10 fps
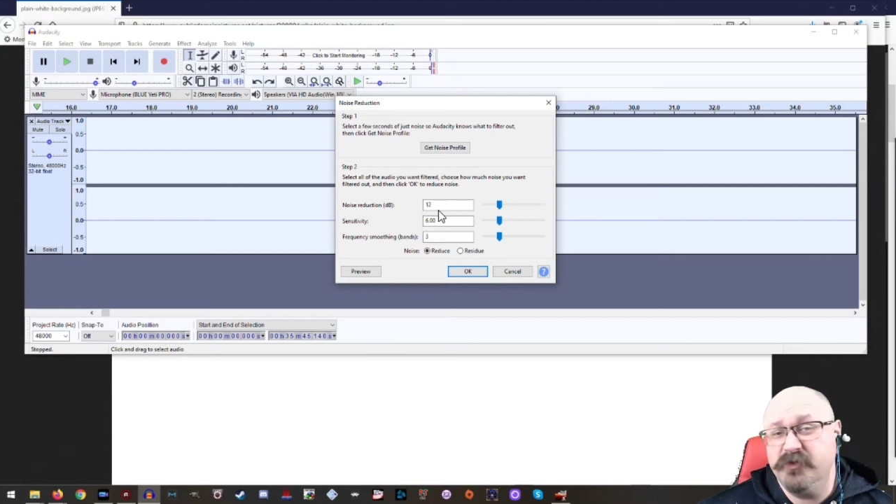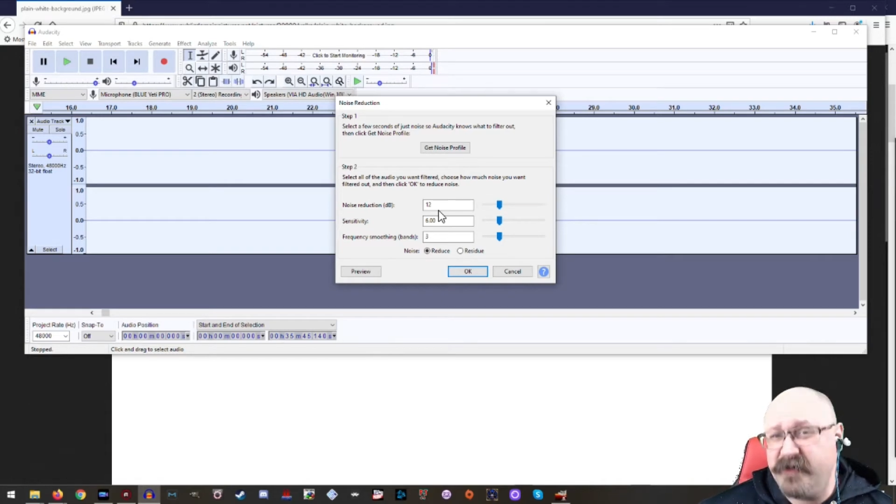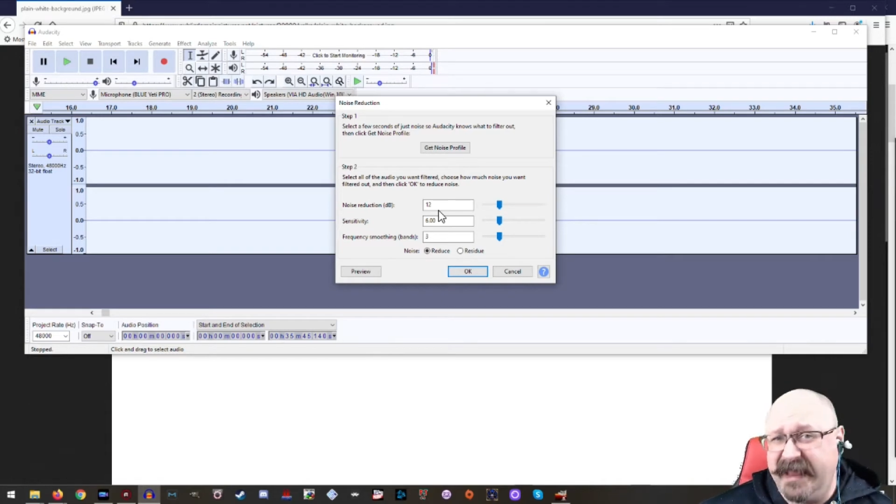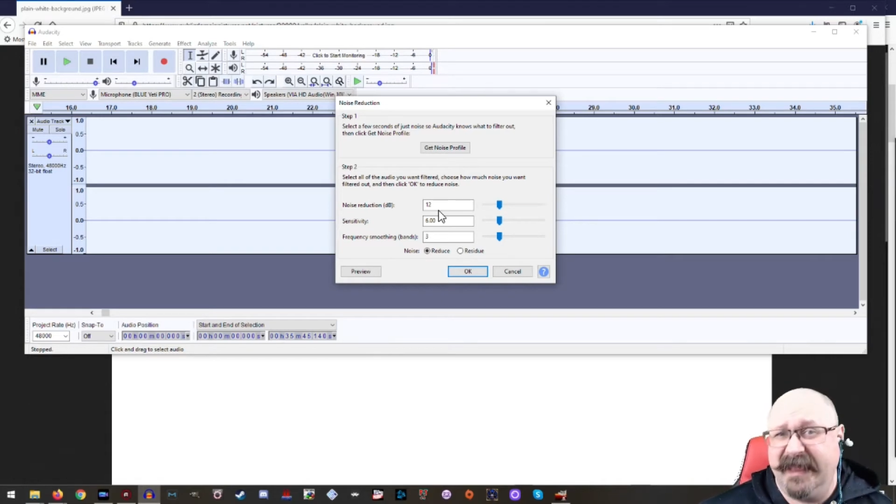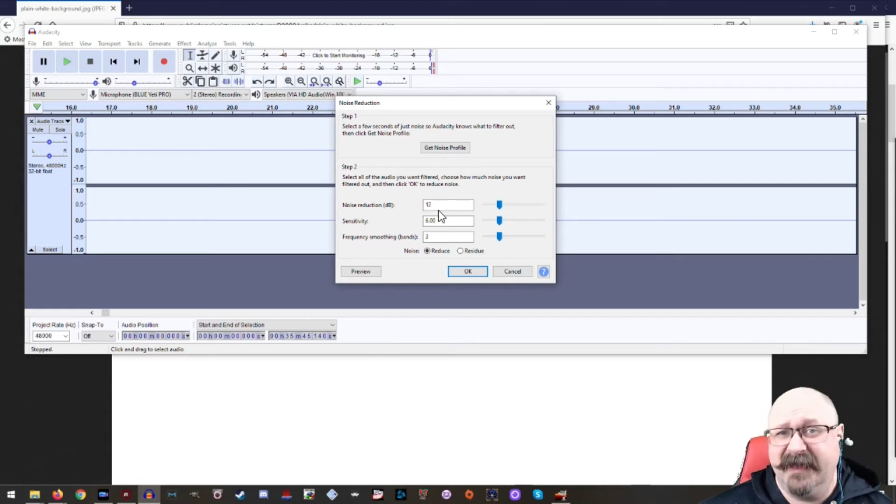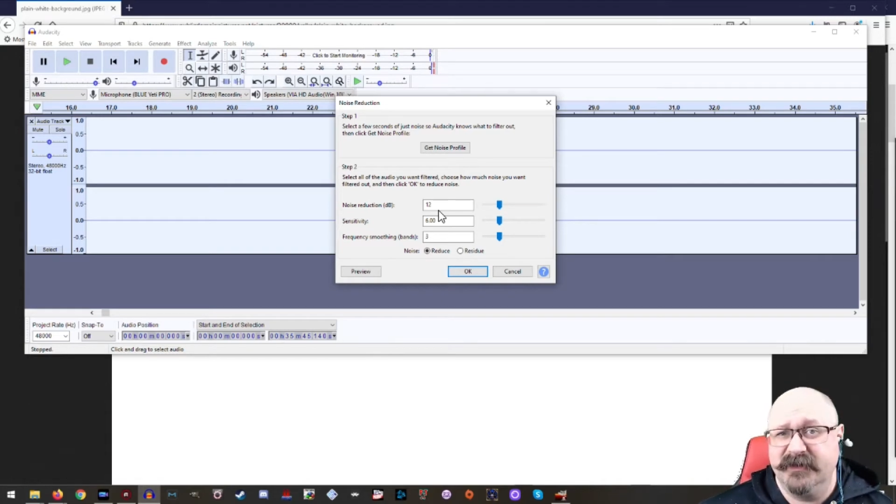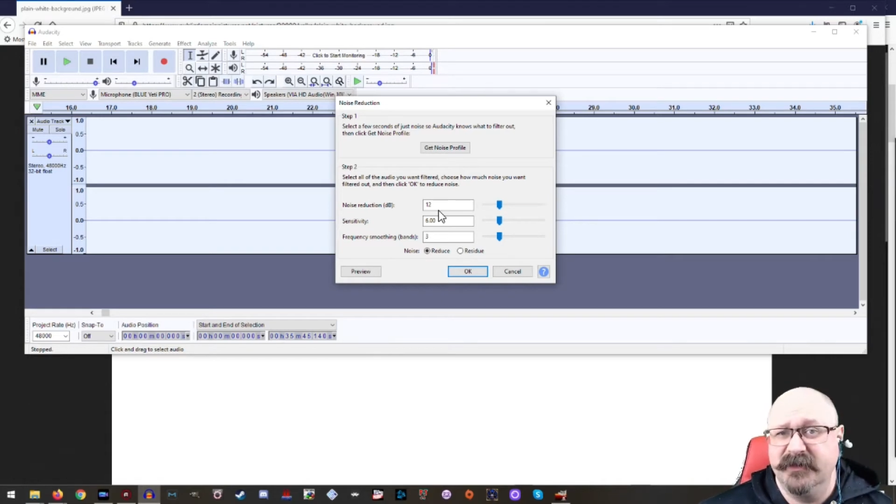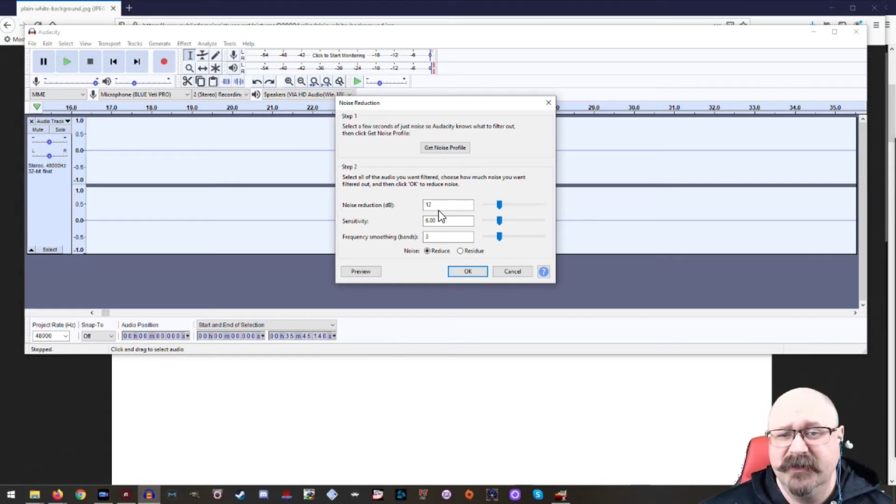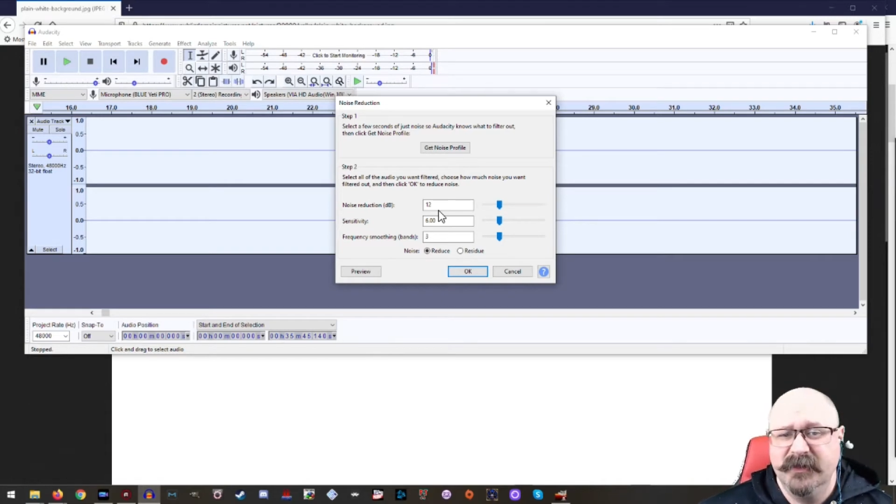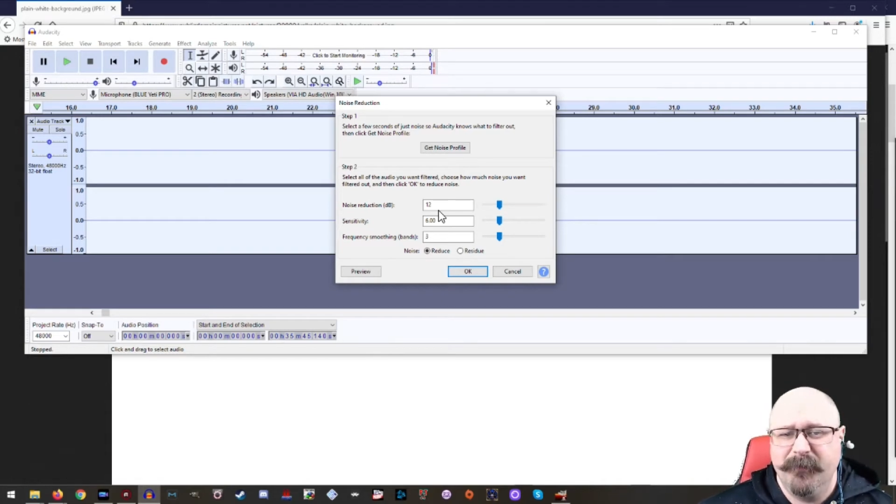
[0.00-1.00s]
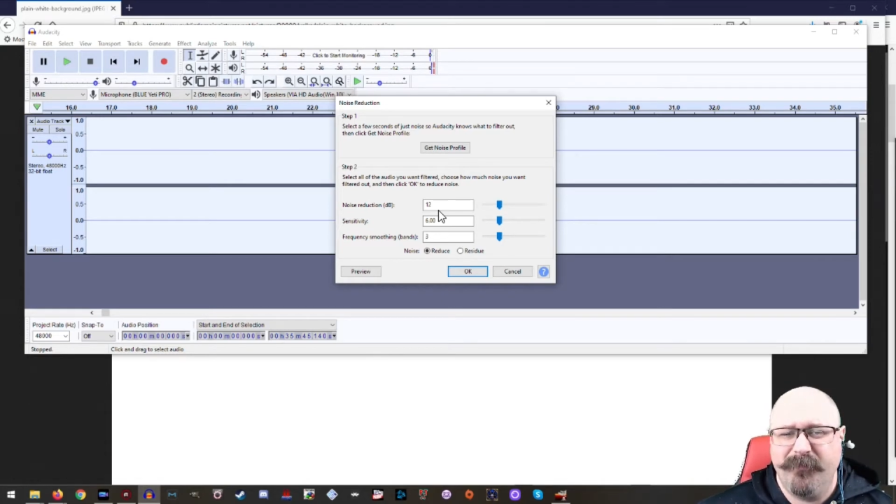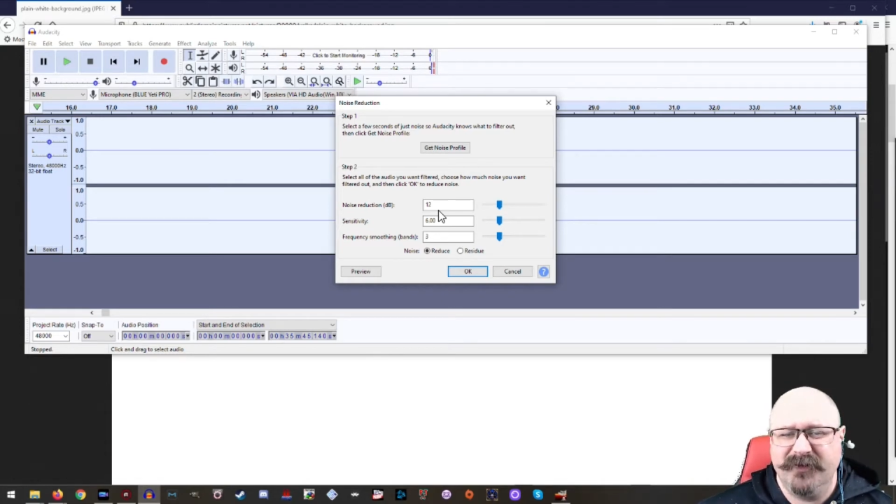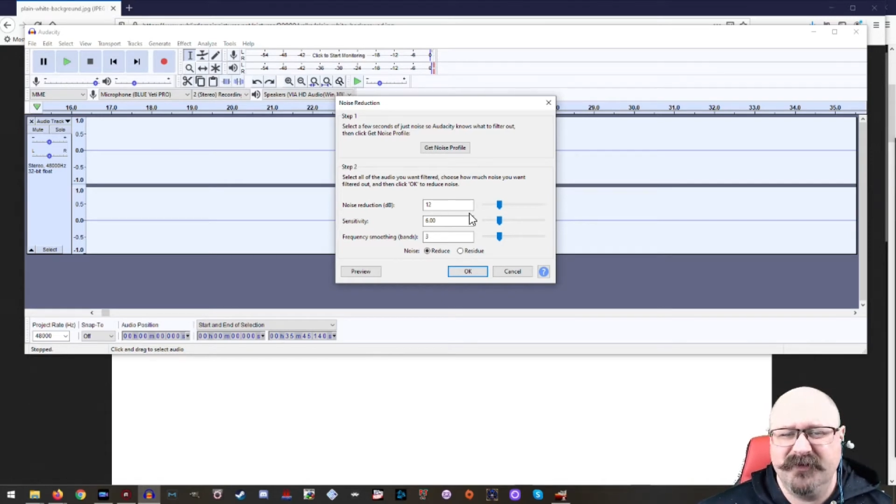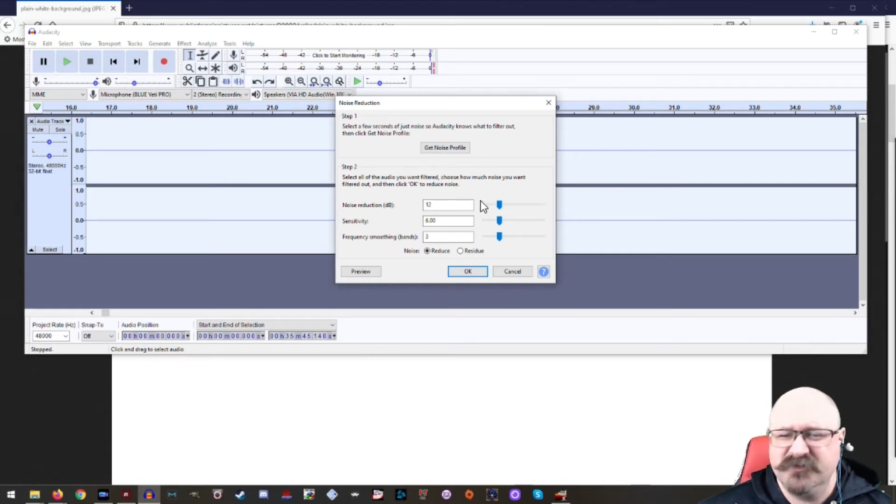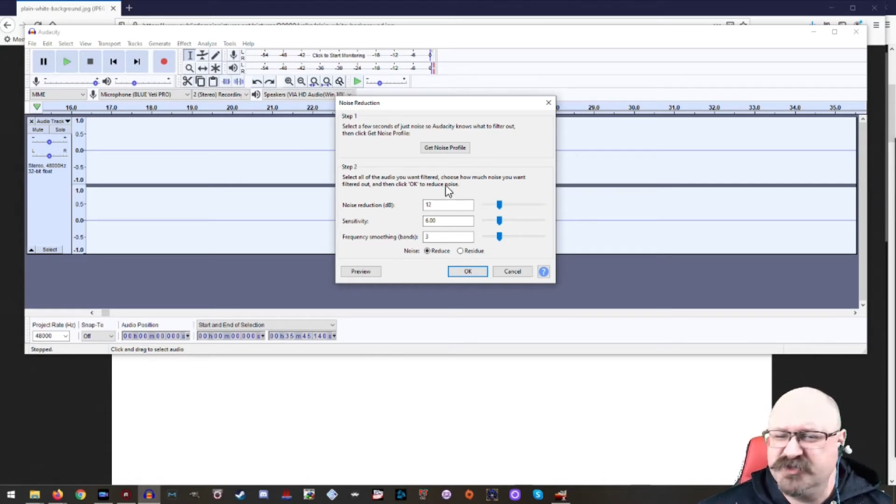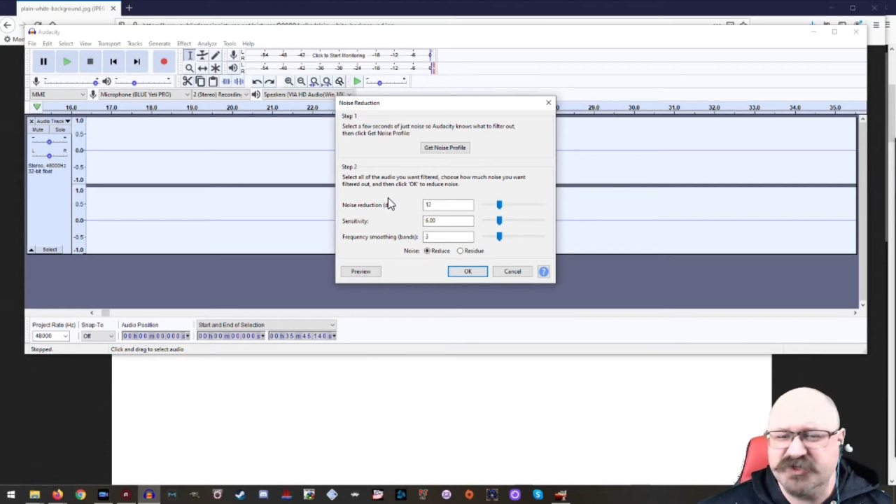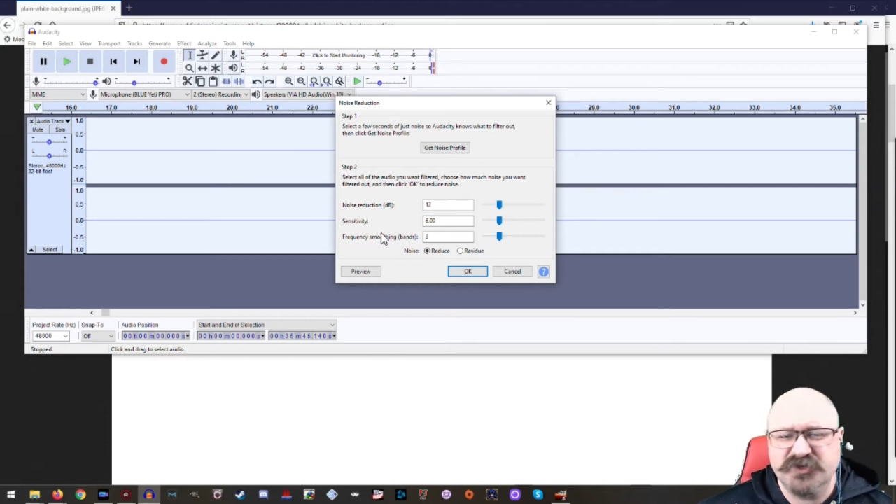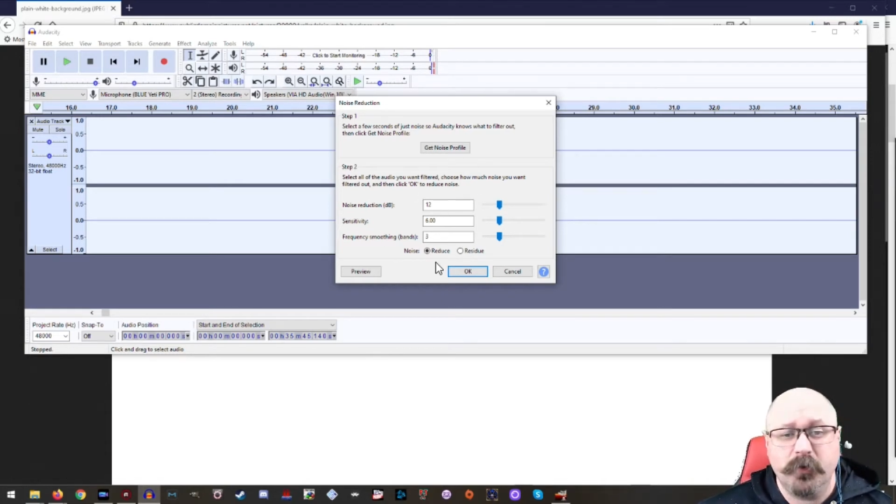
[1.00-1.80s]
You can, but just